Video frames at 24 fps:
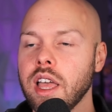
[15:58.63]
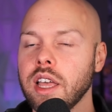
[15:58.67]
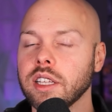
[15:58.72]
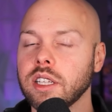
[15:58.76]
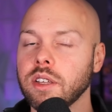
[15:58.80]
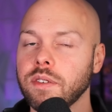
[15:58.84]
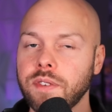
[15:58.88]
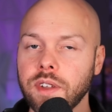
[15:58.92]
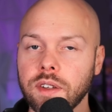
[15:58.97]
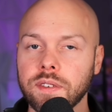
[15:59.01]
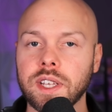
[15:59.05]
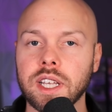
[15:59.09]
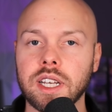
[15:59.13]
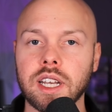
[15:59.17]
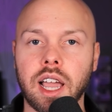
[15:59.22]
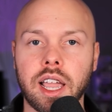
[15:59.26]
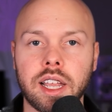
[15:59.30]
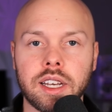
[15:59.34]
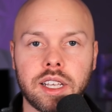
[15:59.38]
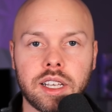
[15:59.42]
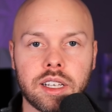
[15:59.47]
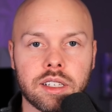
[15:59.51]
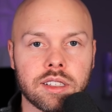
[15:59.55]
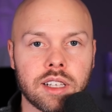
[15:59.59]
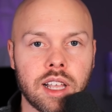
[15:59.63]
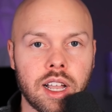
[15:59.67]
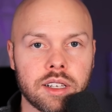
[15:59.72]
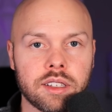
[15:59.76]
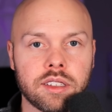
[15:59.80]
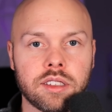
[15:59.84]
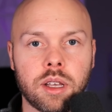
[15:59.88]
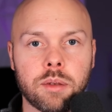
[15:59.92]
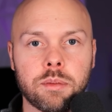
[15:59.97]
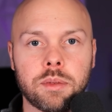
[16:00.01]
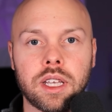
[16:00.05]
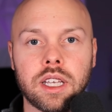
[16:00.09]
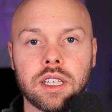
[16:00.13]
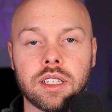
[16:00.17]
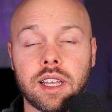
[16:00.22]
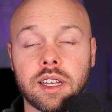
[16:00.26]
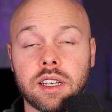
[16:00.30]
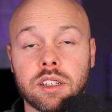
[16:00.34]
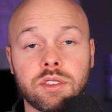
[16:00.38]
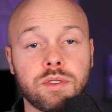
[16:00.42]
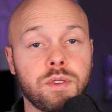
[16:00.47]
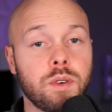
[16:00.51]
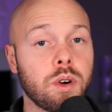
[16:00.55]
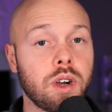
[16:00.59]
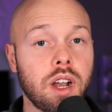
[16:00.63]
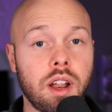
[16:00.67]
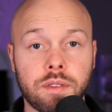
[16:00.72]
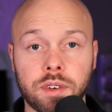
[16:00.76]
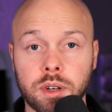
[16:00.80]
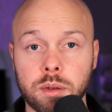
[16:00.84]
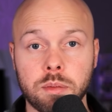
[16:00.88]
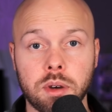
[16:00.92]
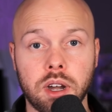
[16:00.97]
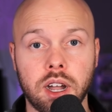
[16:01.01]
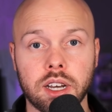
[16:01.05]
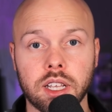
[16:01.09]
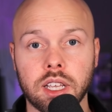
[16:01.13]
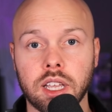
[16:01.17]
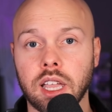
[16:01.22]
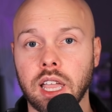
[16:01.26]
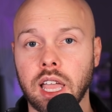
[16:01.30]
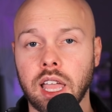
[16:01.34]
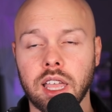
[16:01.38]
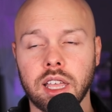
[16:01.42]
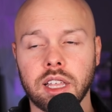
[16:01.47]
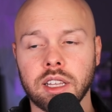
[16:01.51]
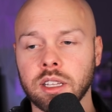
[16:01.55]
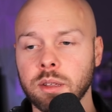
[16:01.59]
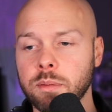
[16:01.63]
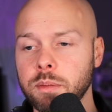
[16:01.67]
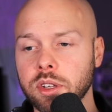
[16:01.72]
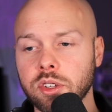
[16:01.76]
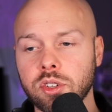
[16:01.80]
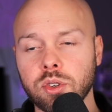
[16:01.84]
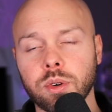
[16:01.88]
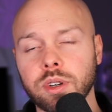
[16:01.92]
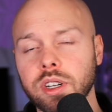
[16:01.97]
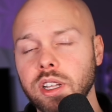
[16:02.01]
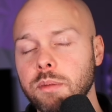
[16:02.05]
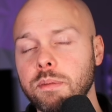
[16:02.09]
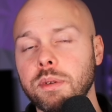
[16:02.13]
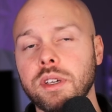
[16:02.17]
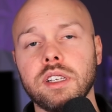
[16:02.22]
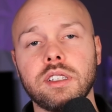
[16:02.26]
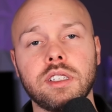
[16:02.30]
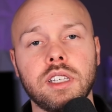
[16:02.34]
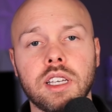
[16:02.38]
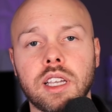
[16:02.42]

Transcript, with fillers: the 5090 is not something that is for everybody. Eh, the majority of PC